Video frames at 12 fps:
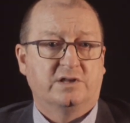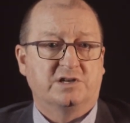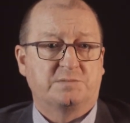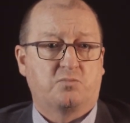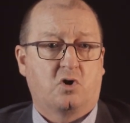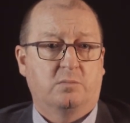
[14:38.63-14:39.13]

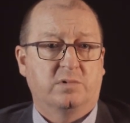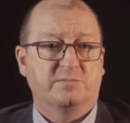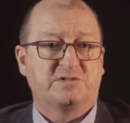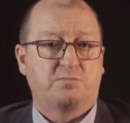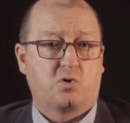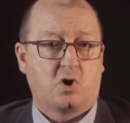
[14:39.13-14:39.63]
these
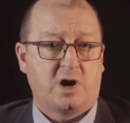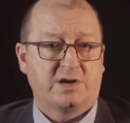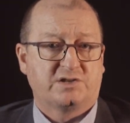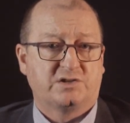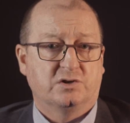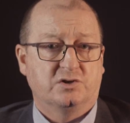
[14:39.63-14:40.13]
problems prior to
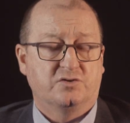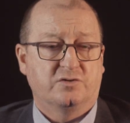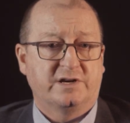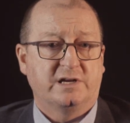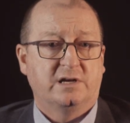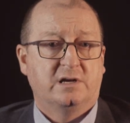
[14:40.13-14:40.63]

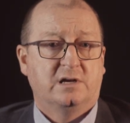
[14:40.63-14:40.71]
surgery